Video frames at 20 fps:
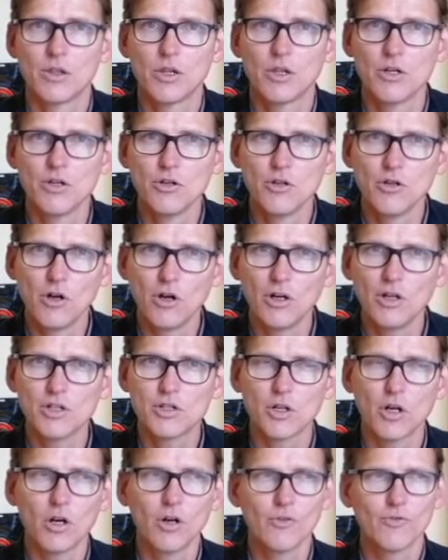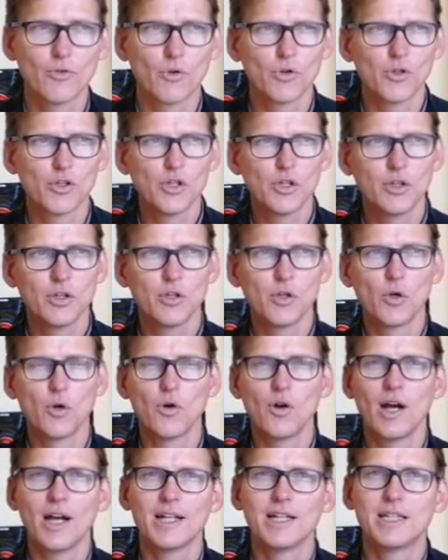The knowledge of
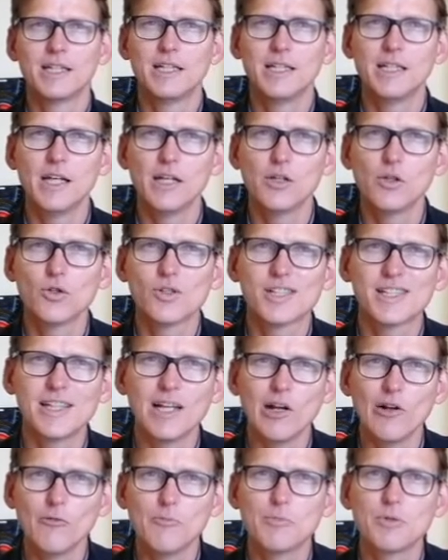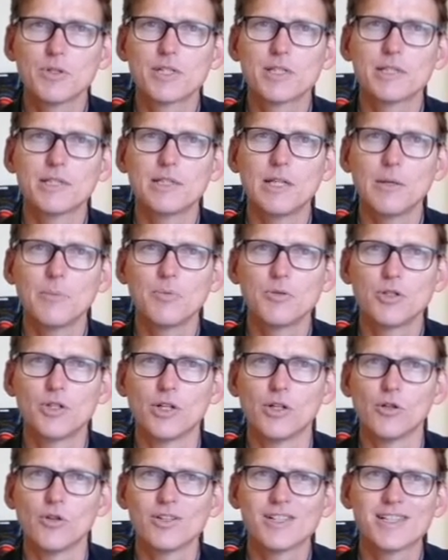your idea, your self
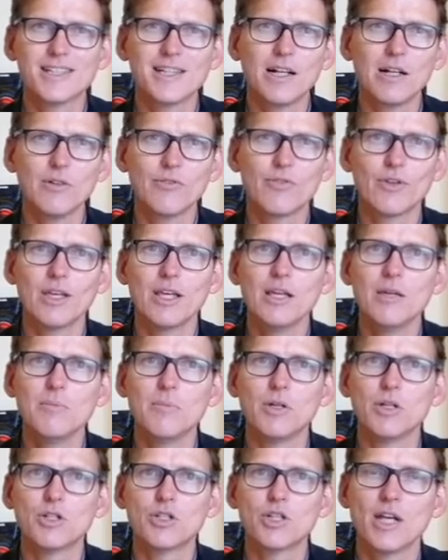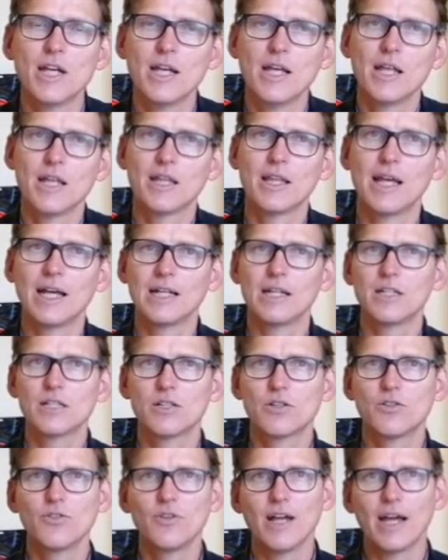perception, your self image that
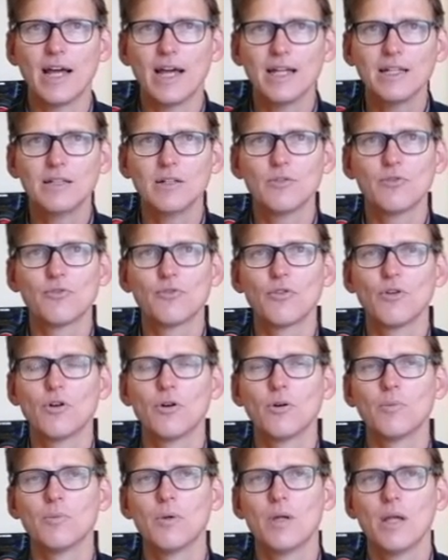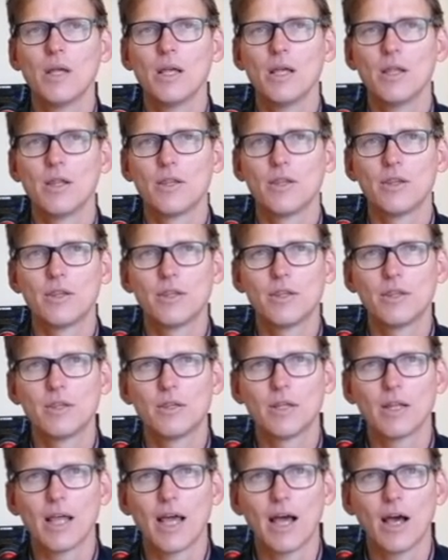is created from
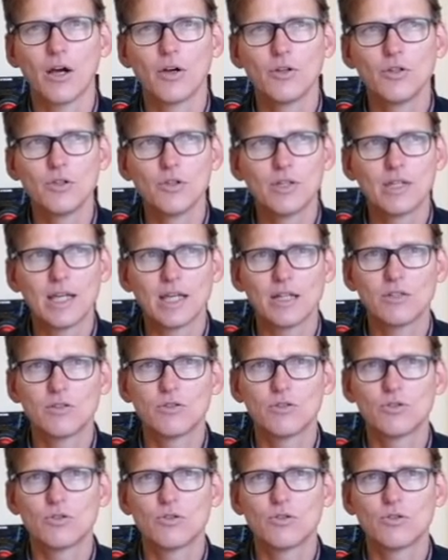how you get